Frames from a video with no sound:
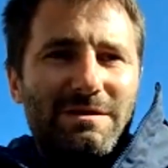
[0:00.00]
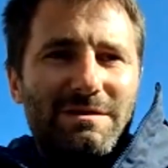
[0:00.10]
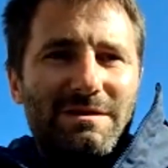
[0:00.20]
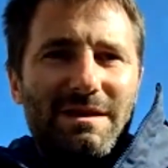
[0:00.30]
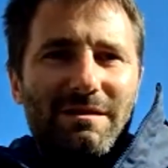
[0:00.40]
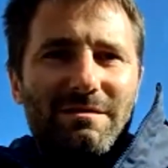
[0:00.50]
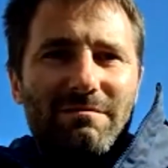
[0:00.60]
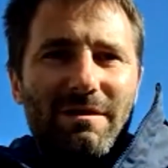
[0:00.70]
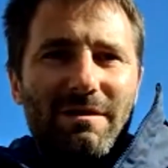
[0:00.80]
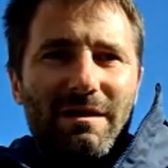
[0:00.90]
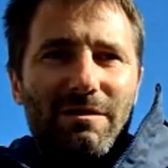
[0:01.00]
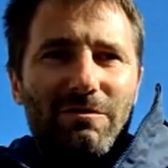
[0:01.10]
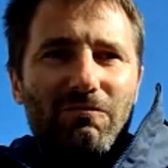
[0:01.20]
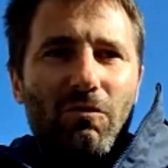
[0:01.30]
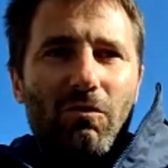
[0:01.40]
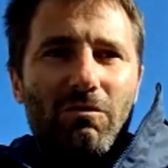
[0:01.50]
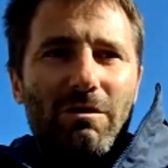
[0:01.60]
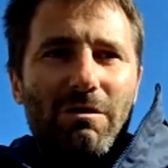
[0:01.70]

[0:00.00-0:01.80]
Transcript: As I said, that kind of roar.